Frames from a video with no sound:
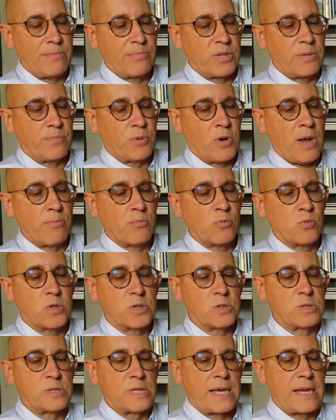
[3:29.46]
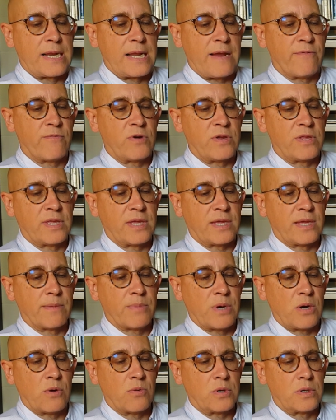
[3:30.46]
But the problem was that everything
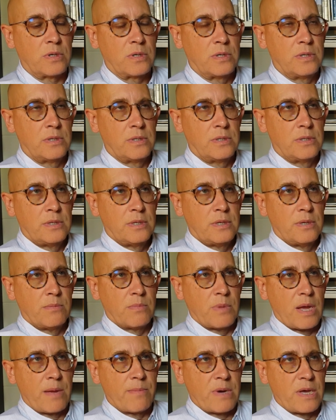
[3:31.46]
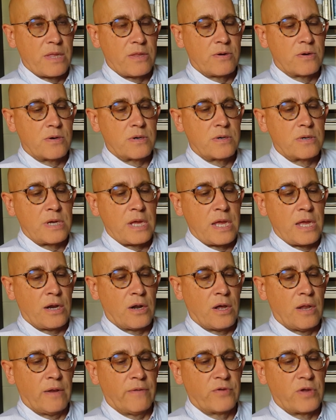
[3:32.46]
about my mother
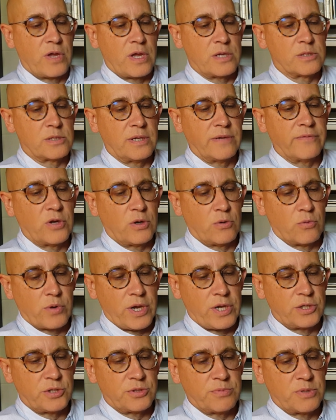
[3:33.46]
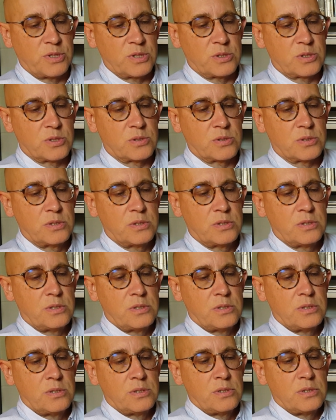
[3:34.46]
and Olivier's living arrangements
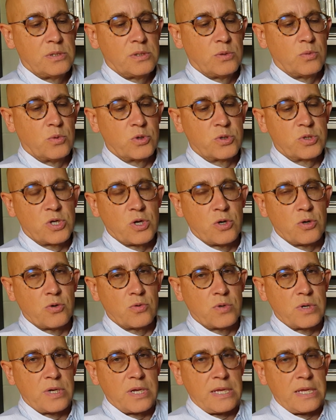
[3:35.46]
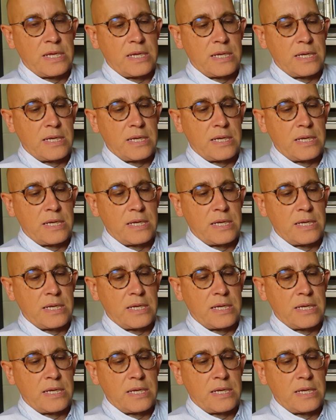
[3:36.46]
were so